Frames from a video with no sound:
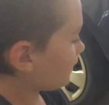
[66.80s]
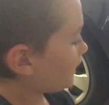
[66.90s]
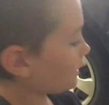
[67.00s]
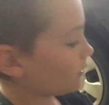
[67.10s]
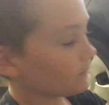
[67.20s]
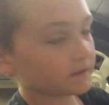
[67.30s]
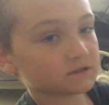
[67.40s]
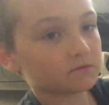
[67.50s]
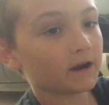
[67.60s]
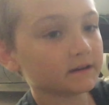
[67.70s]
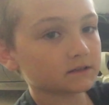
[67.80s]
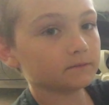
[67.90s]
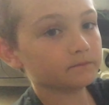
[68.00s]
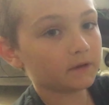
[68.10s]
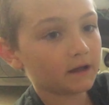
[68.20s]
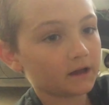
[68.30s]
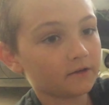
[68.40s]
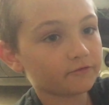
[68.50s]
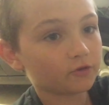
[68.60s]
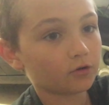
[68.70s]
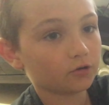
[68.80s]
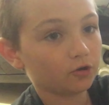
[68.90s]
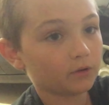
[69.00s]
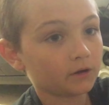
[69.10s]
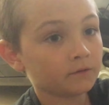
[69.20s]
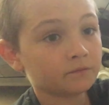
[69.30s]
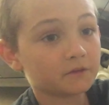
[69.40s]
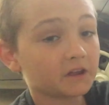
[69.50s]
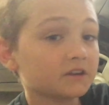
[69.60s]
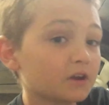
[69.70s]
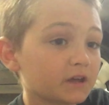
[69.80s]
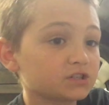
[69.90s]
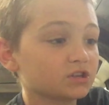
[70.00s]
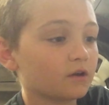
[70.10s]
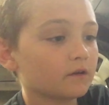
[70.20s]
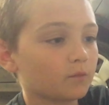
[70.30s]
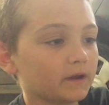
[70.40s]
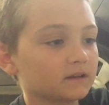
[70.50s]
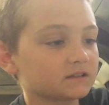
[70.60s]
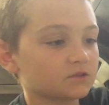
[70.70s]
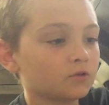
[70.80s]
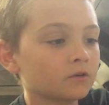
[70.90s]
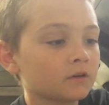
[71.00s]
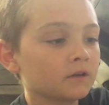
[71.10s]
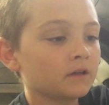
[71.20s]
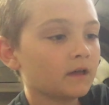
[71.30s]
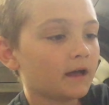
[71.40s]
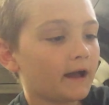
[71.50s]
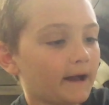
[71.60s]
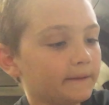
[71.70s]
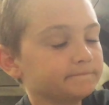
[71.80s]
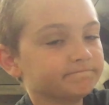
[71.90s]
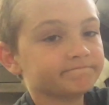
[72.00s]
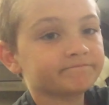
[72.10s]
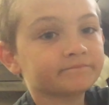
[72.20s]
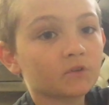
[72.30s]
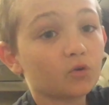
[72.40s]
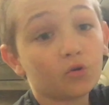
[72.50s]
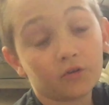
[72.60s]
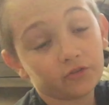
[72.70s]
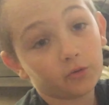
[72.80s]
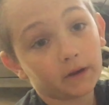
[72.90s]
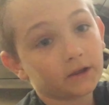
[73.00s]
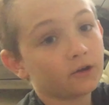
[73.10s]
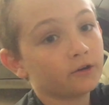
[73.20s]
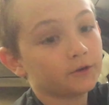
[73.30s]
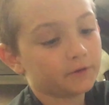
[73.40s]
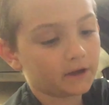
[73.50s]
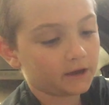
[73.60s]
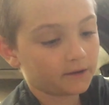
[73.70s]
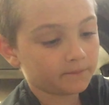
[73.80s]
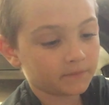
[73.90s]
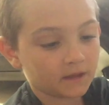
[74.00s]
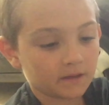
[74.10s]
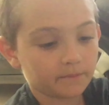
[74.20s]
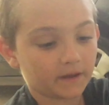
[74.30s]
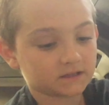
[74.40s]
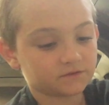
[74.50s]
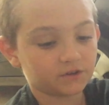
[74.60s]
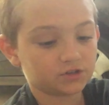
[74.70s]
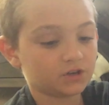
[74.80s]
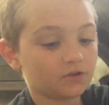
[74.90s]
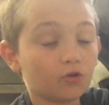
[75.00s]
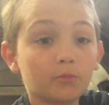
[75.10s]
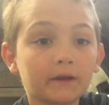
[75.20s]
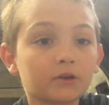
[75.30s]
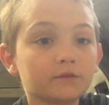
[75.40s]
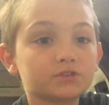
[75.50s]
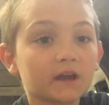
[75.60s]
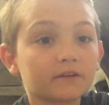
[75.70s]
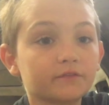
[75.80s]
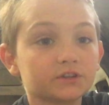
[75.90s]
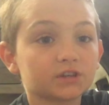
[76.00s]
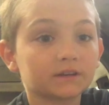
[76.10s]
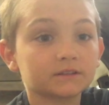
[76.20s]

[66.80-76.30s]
I got this random frog lure that I don't actually own a weedless hook, or do I go bass fishing or mangrove jack fishing.